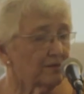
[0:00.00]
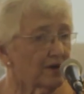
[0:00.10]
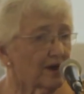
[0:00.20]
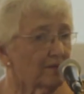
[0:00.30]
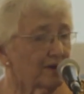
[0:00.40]

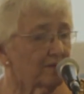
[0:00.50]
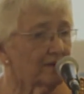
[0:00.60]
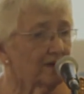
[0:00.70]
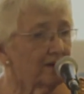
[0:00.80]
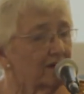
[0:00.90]
problem,
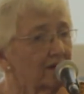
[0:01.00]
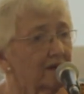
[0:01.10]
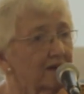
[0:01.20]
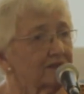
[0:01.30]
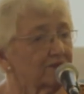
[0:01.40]

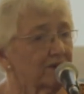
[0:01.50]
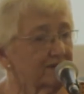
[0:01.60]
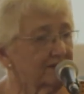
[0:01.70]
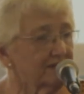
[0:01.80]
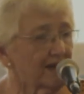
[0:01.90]
let's
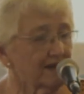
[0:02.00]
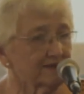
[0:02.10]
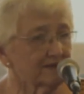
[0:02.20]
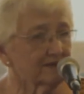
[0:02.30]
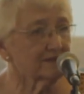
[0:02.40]
raise
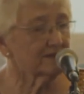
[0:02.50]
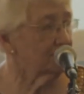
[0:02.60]
taxes.